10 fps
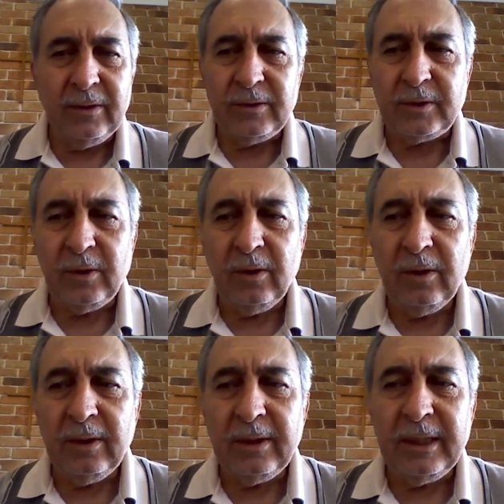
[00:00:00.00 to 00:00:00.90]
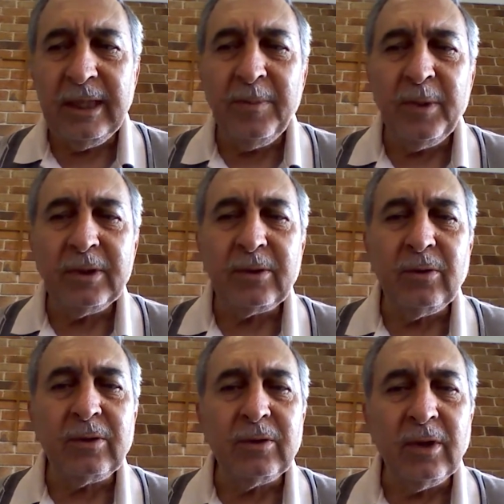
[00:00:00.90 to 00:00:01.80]
So the leper
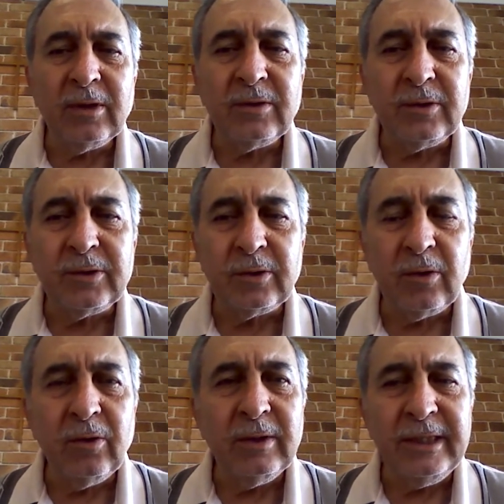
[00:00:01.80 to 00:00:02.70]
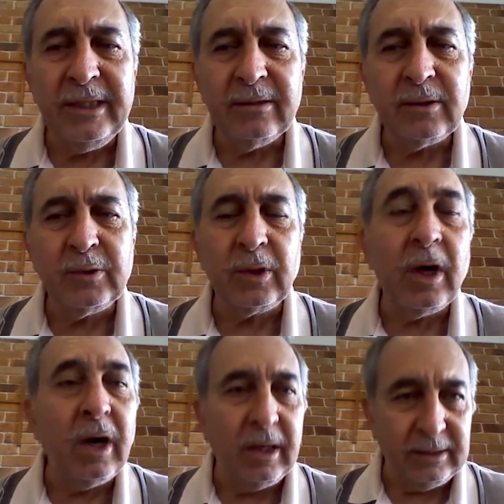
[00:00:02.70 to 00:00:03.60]
could not draw near to
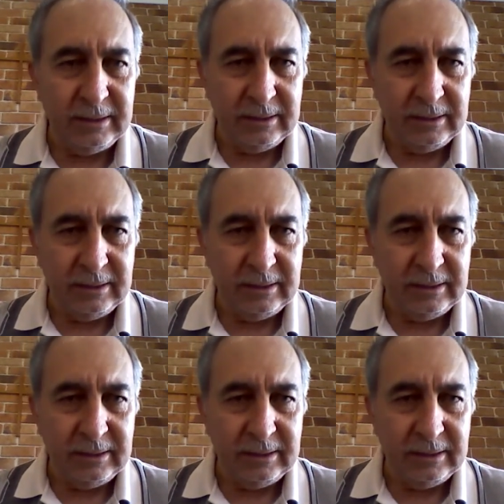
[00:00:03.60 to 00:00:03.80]
God,